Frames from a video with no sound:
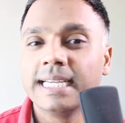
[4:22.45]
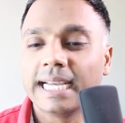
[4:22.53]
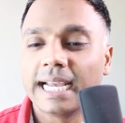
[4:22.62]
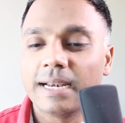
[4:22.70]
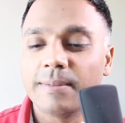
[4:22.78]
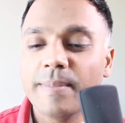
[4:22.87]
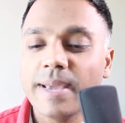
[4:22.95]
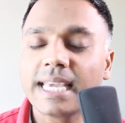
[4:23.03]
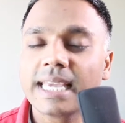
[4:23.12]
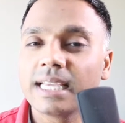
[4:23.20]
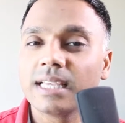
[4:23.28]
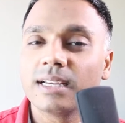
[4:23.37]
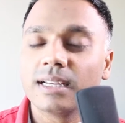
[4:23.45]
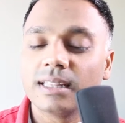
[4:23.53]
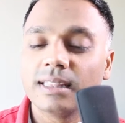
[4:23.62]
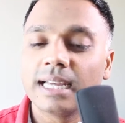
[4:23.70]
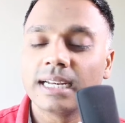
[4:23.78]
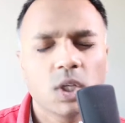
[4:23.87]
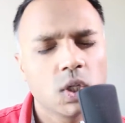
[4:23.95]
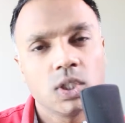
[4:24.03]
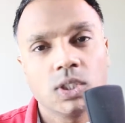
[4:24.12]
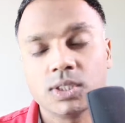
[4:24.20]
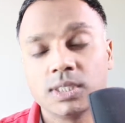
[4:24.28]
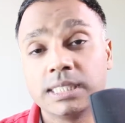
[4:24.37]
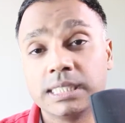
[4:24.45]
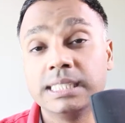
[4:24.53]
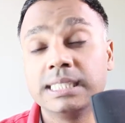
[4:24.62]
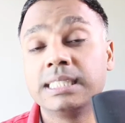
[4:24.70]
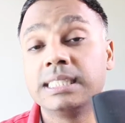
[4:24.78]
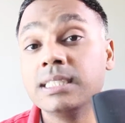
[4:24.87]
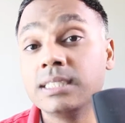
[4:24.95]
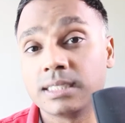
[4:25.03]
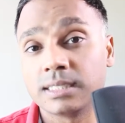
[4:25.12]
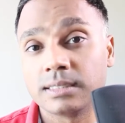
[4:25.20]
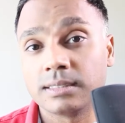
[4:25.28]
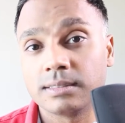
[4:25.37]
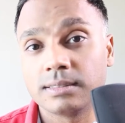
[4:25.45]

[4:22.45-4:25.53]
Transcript: and making that conscious decision